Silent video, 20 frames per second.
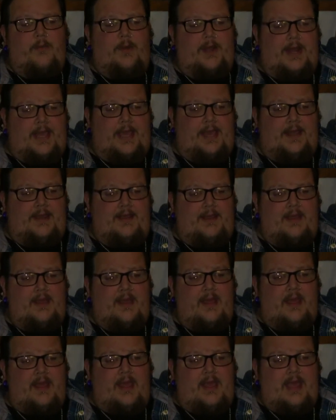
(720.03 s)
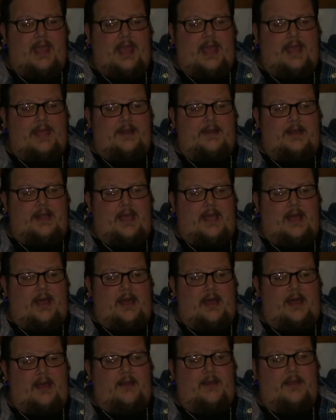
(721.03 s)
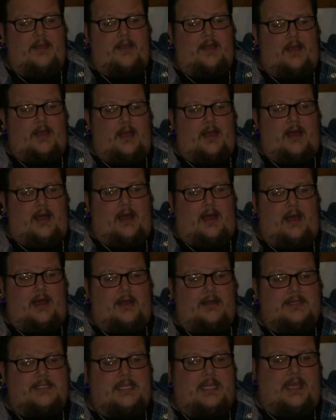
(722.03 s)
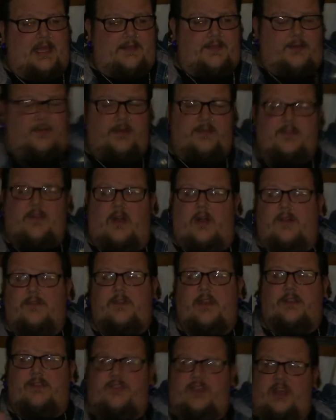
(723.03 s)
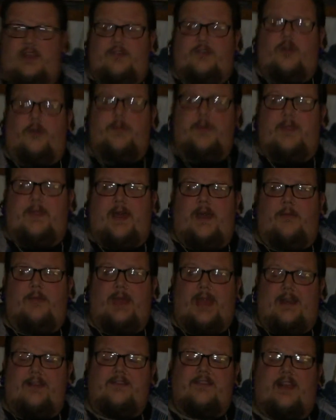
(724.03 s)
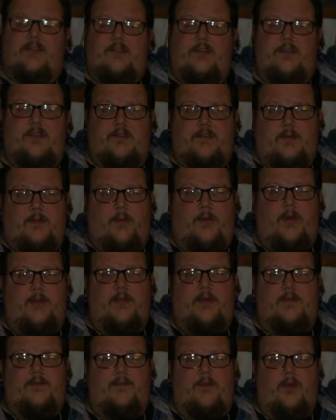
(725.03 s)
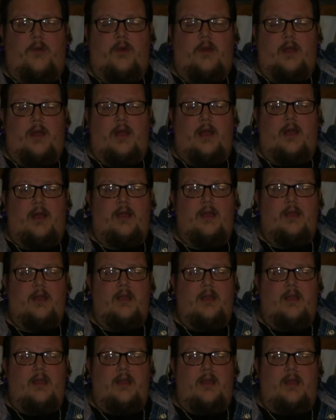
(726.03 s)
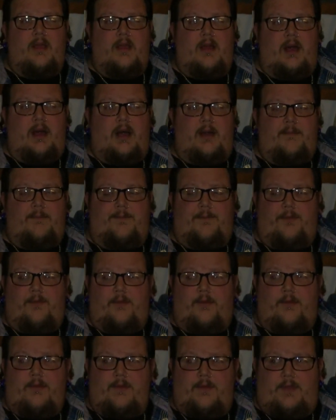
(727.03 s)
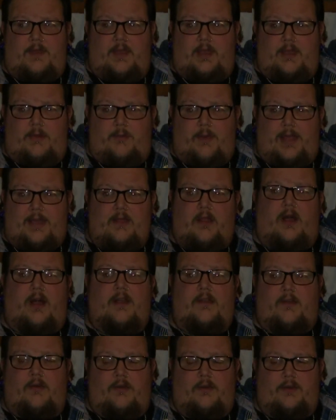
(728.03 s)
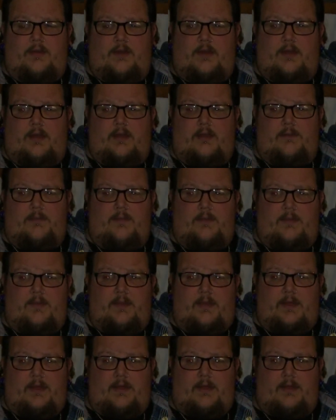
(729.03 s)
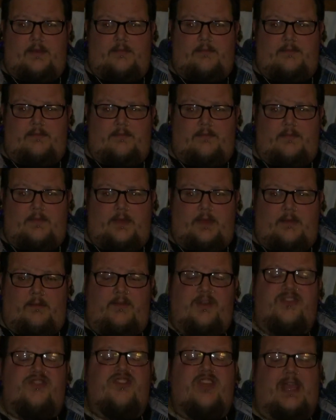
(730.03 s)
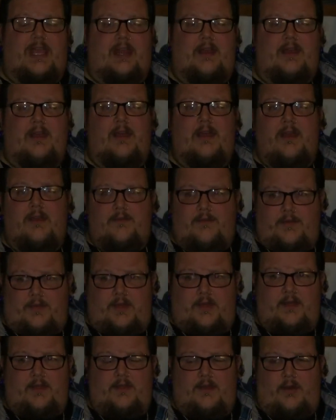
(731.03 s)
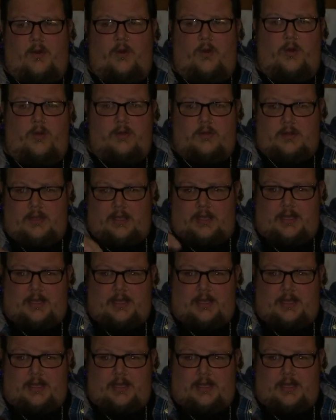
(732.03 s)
went in and to get the results, and she had told me that we got to schedule this appointment for the weight loss or the machine for the whole